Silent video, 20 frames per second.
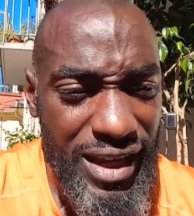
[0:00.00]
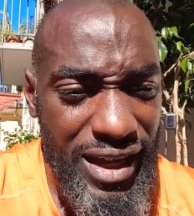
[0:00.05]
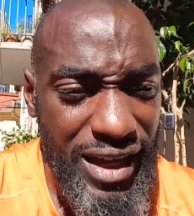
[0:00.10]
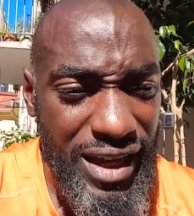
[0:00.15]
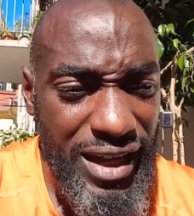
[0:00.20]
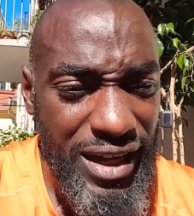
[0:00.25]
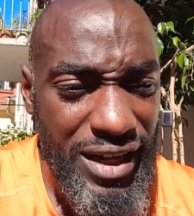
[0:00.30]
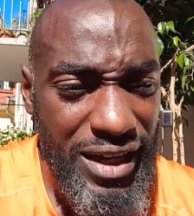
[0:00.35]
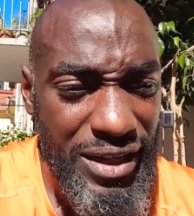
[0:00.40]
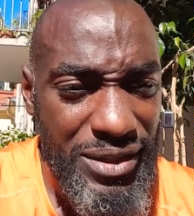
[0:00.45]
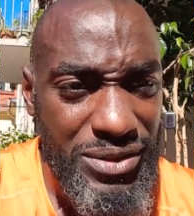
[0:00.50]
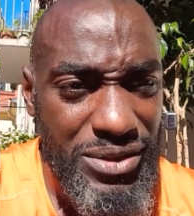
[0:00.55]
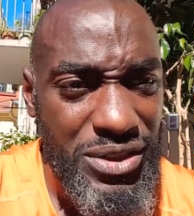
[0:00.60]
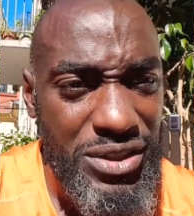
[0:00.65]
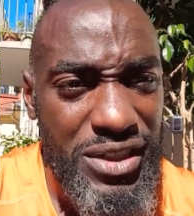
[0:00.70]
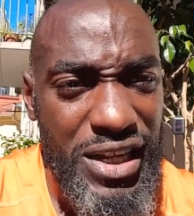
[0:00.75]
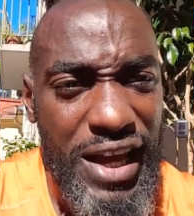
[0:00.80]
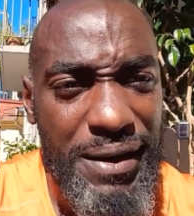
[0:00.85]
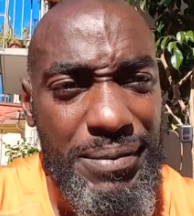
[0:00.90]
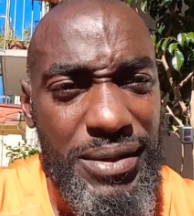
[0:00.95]
I was
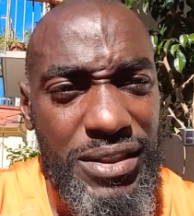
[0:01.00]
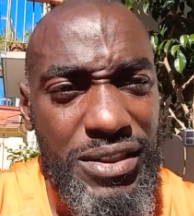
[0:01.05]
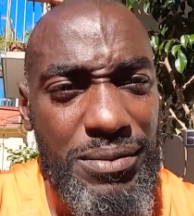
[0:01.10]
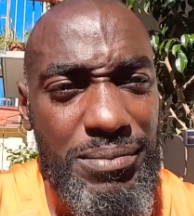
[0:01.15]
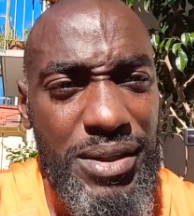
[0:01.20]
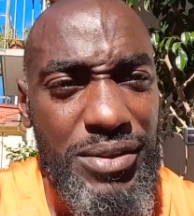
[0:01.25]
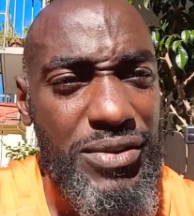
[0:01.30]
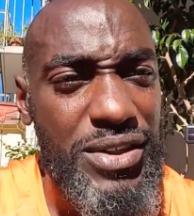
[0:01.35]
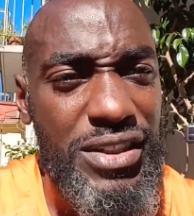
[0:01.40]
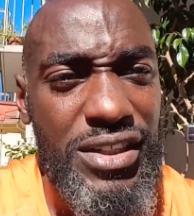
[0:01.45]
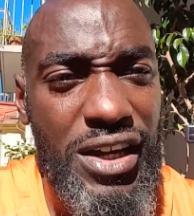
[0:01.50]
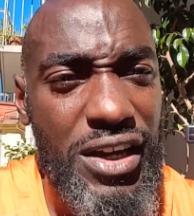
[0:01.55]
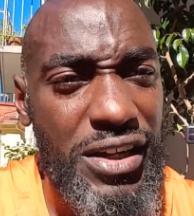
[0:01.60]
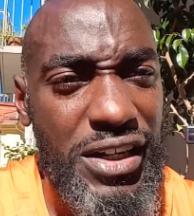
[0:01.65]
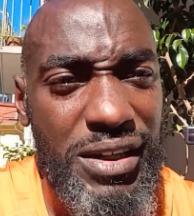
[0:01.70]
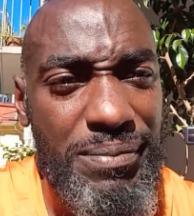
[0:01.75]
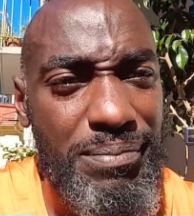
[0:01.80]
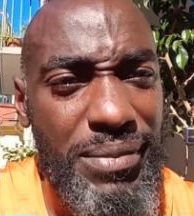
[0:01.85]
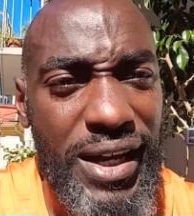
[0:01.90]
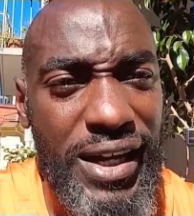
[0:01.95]
just happy to be
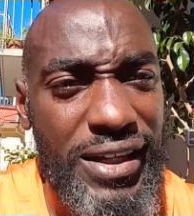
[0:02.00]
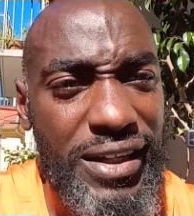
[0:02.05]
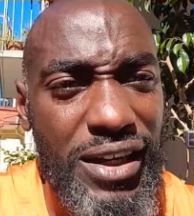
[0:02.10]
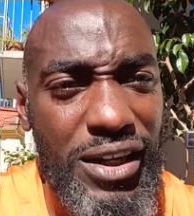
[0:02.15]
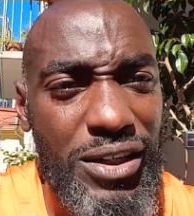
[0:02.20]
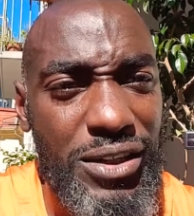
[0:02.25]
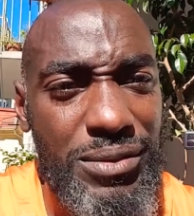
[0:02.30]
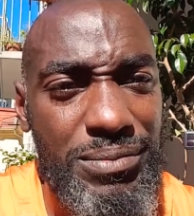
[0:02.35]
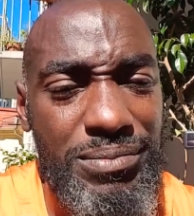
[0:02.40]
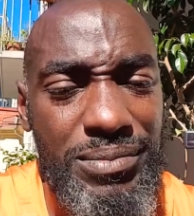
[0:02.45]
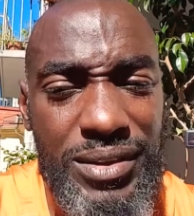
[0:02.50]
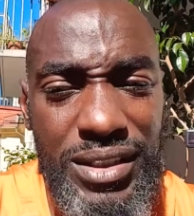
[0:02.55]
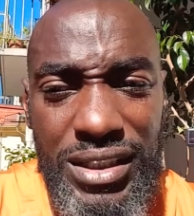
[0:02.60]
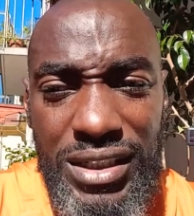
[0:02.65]
returning back home.